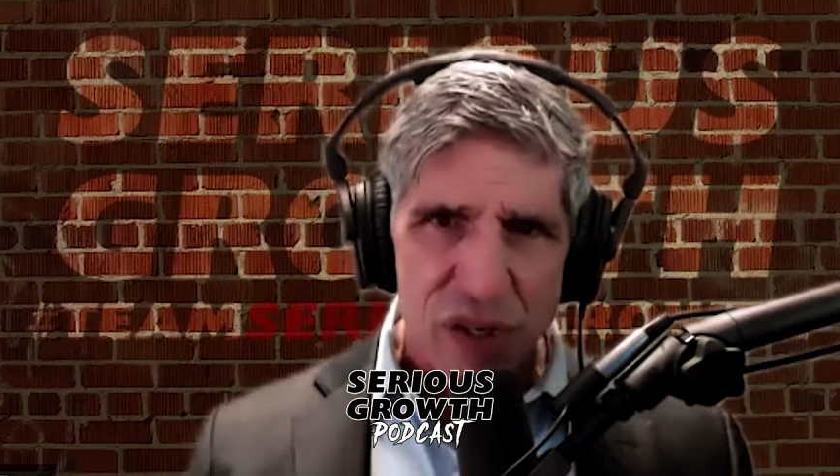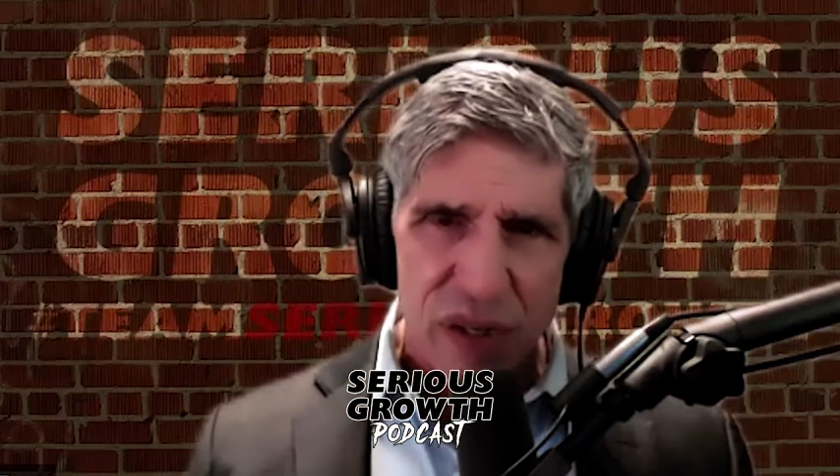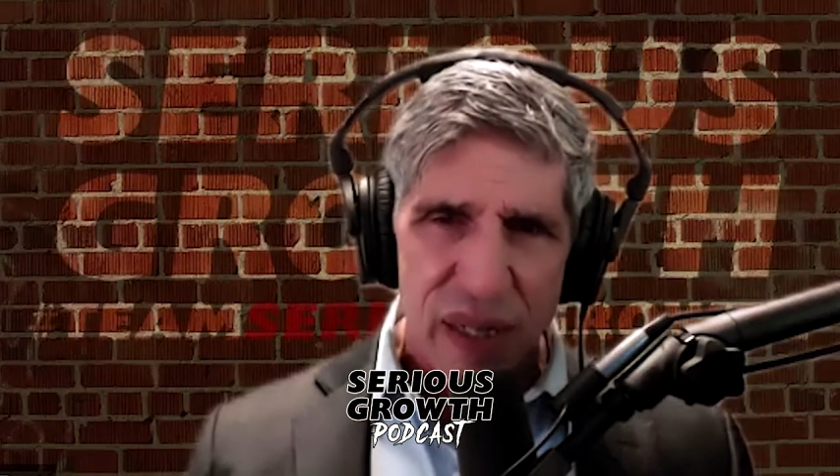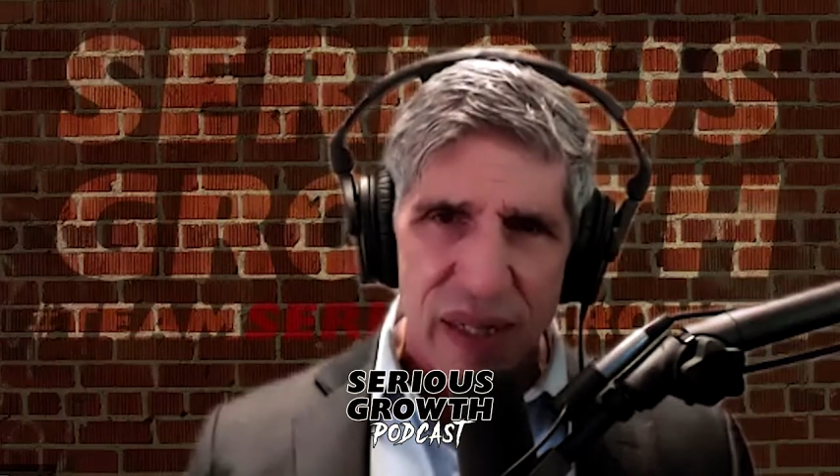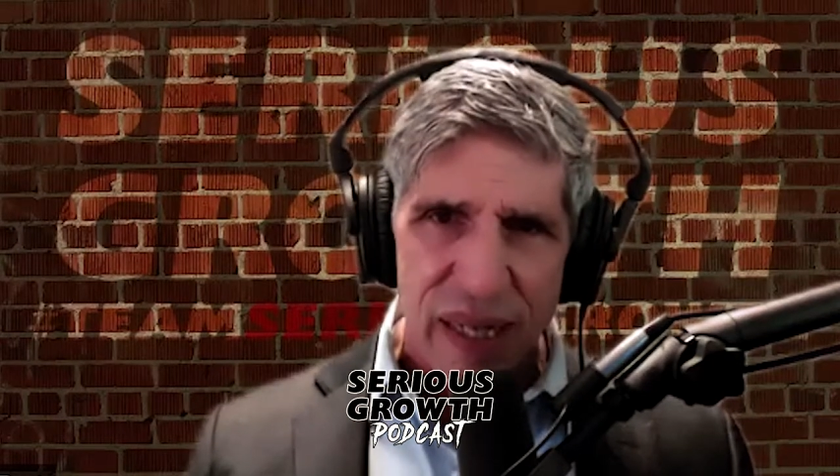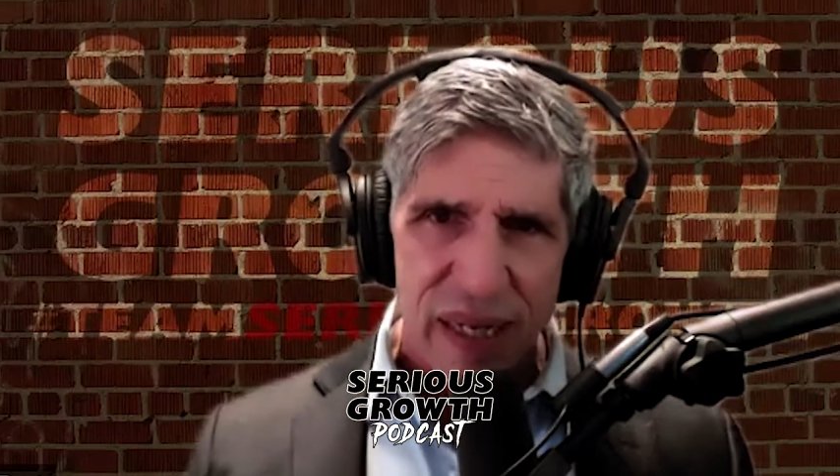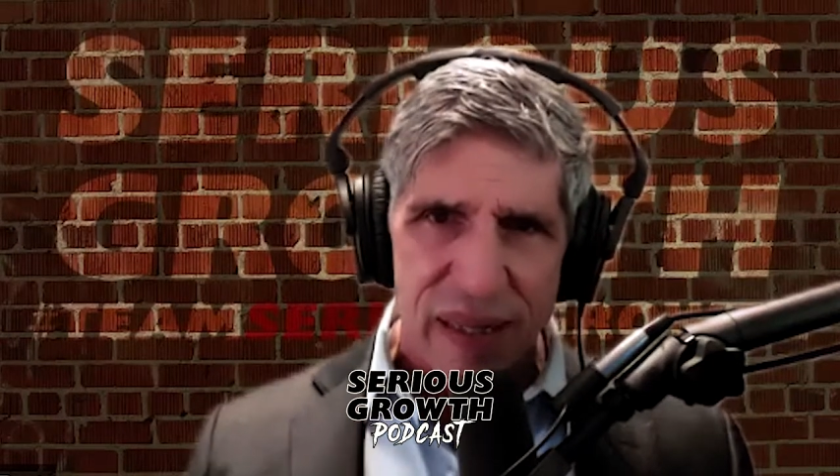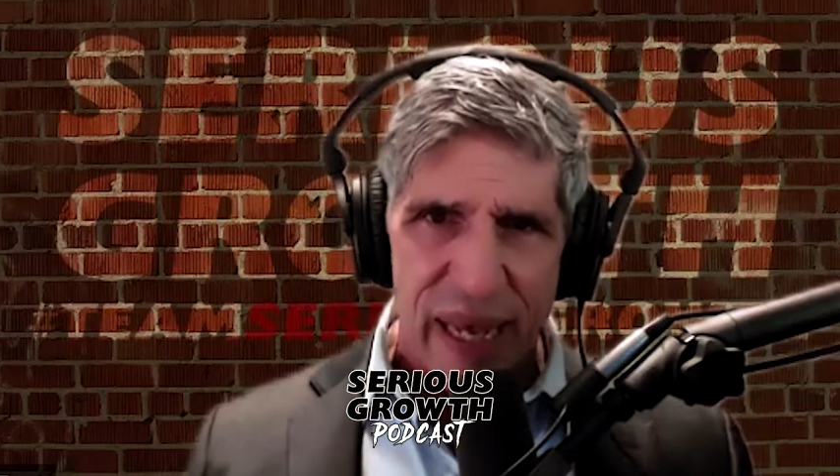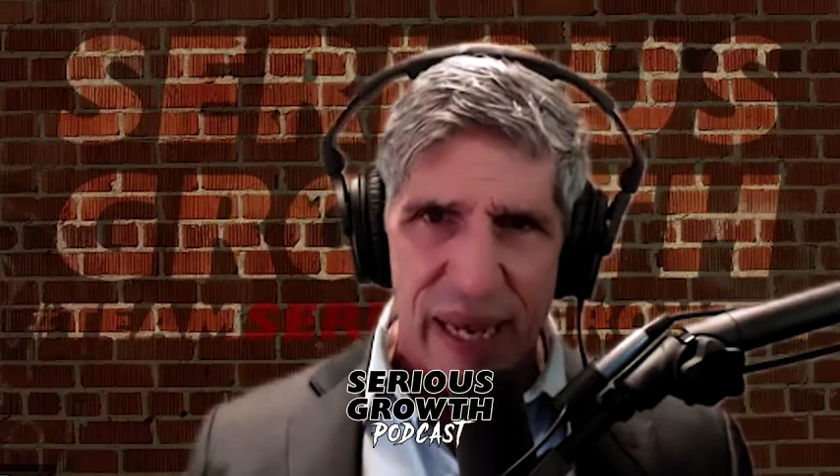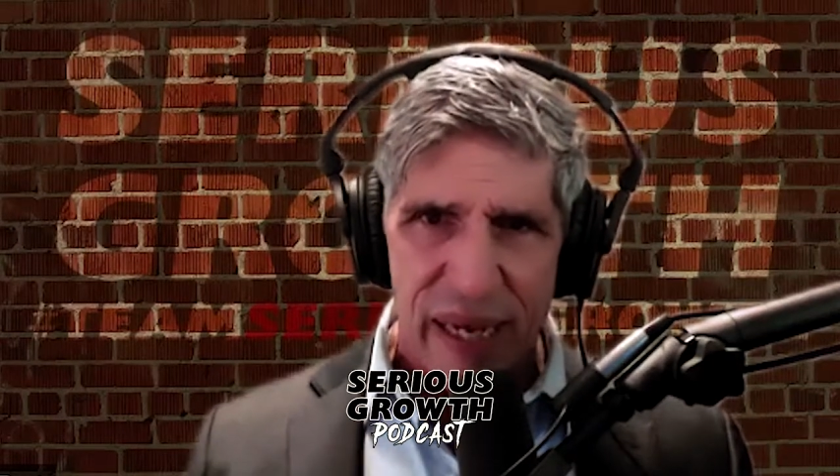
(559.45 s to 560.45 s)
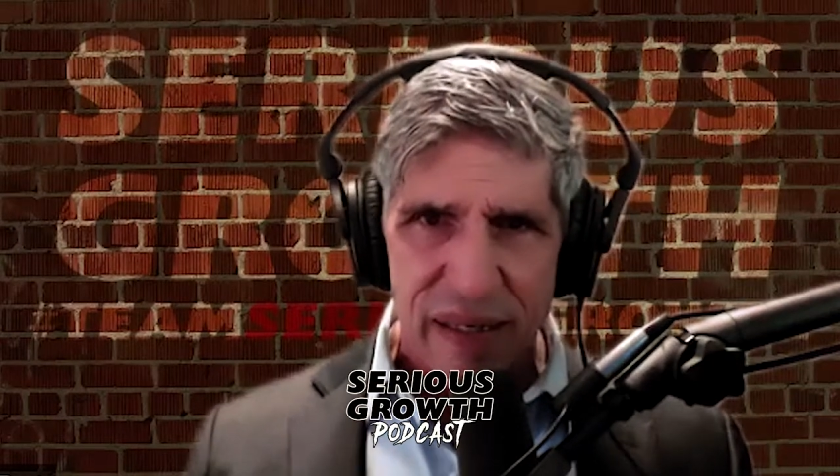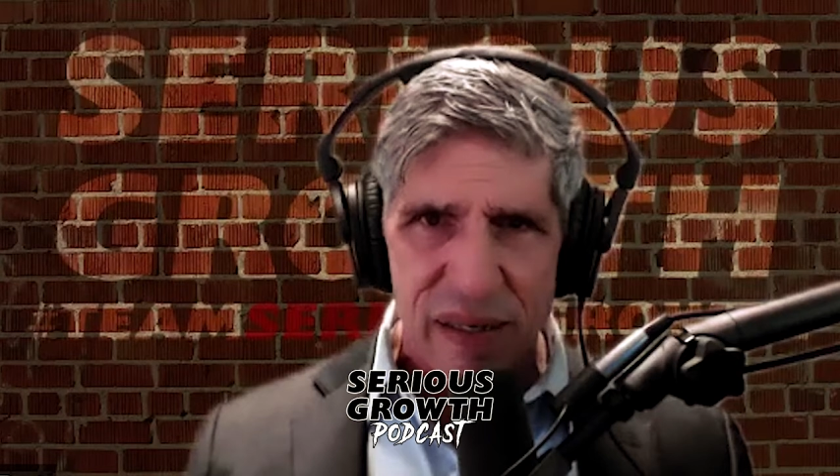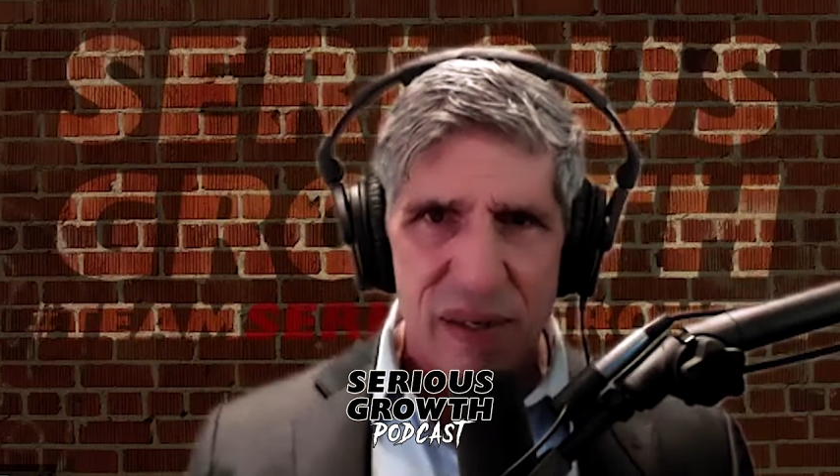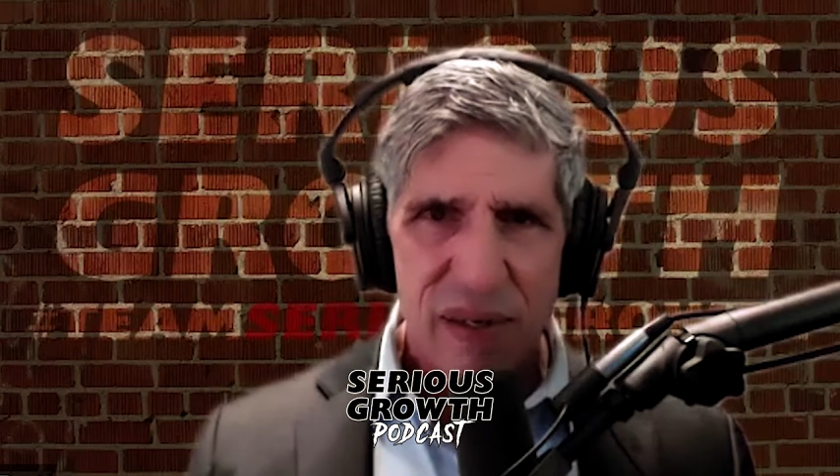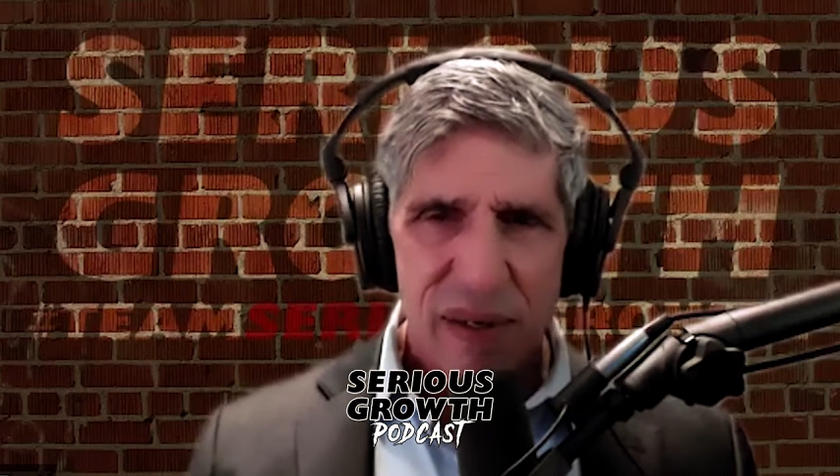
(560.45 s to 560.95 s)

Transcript: to the little things